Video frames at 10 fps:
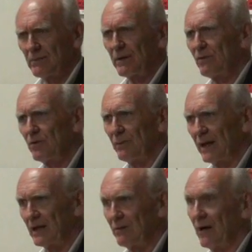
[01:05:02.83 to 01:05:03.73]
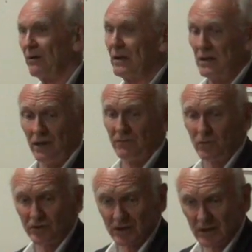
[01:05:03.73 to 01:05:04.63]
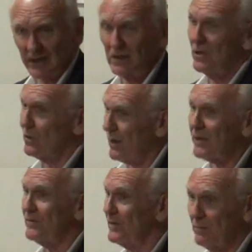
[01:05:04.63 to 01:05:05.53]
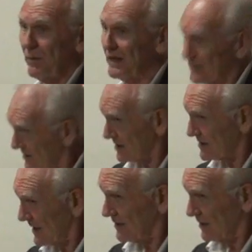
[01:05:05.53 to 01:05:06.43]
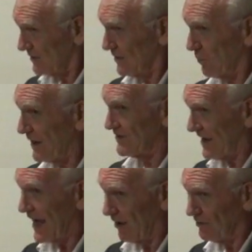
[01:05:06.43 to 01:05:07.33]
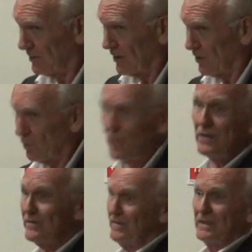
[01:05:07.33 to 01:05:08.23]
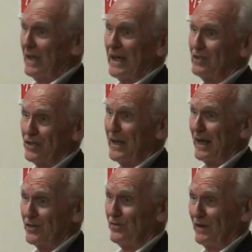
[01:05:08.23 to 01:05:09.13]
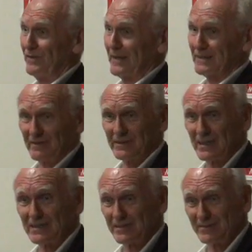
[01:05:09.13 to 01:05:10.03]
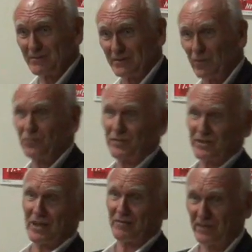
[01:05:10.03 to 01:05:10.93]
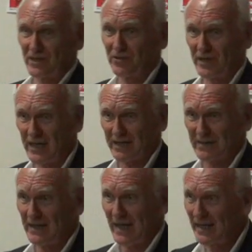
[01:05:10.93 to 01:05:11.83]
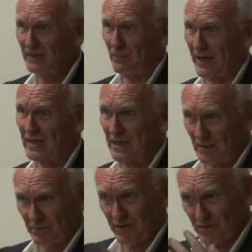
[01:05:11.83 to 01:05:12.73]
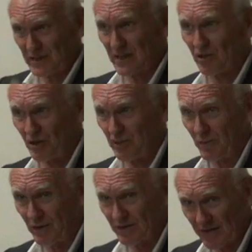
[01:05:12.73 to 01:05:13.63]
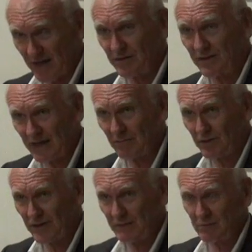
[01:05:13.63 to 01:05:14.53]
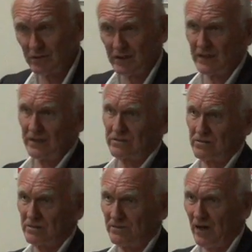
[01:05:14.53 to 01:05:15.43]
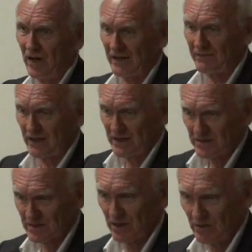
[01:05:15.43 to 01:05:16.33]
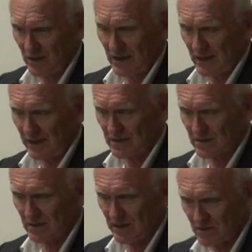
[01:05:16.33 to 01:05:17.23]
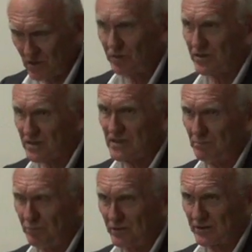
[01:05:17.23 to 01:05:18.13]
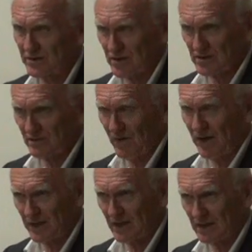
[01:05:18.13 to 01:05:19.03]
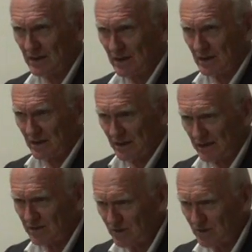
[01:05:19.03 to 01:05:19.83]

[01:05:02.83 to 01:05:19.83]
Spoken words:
then we will bail you out. Unfortunately, quite a few of the banks, as I said, that went down weren't engaged in hedge fund activities. They did the ordinary stuff. They got hit anyway because the economy went down and they weren't able to survive. So it's not as simple as just dividing it in